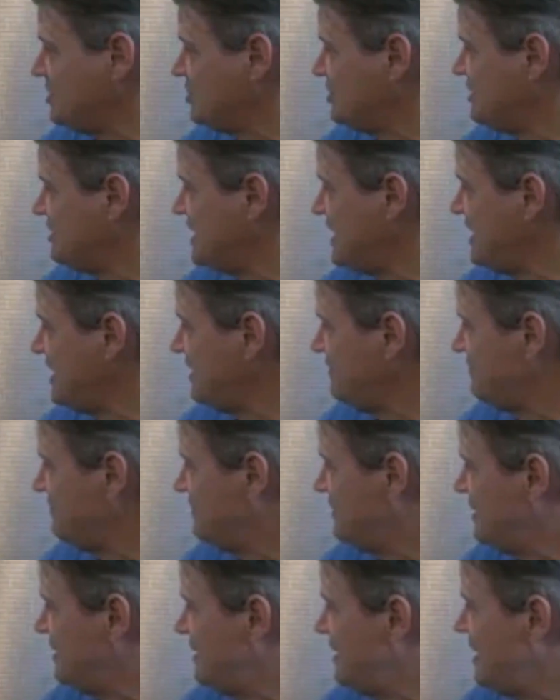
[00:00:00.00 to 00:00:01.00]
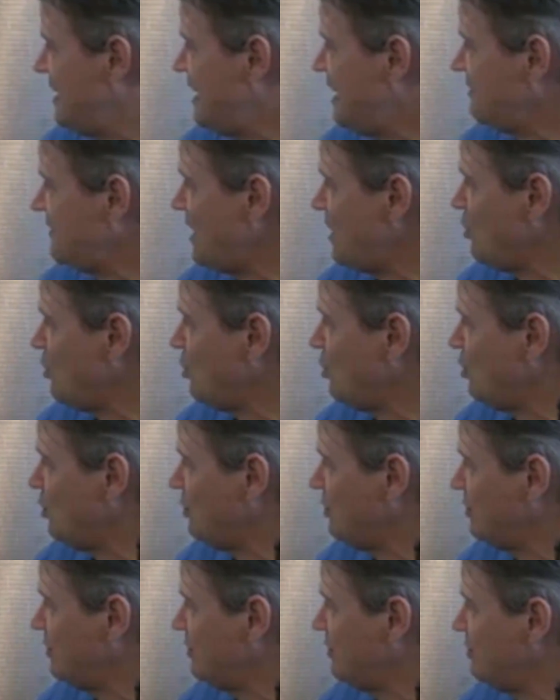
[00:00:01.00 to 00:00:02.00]
UK. Four years
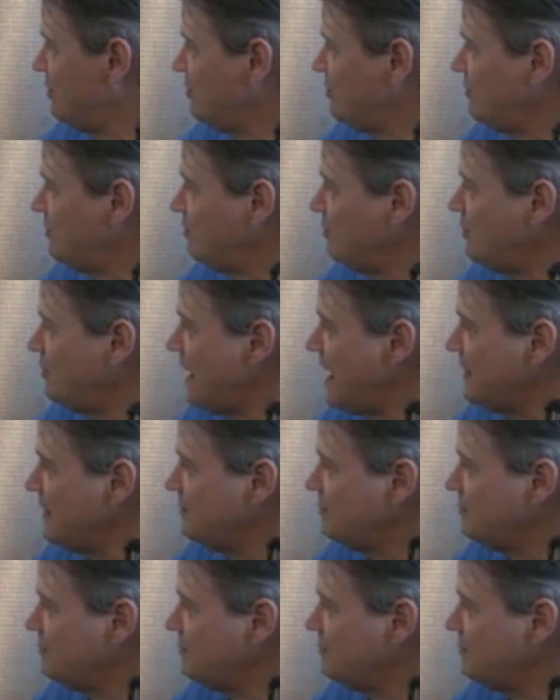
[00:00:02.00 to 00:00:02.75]
ago, the Cambridge team